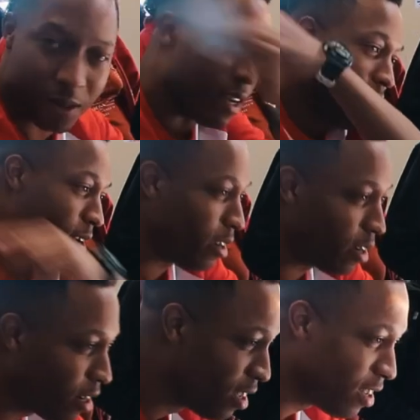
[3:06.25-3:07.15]
Throw that out in
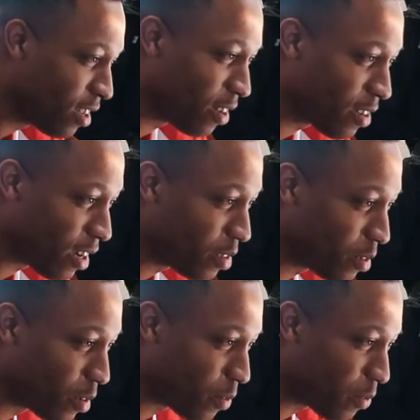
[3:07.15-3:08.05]
there. Okay, through
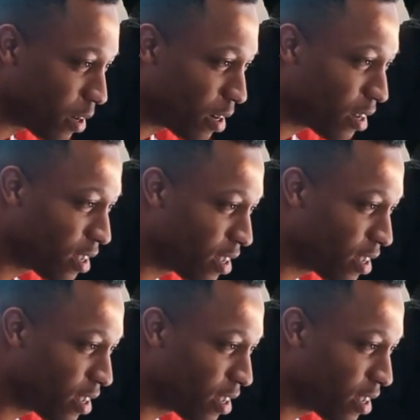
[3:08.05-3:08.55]
the front.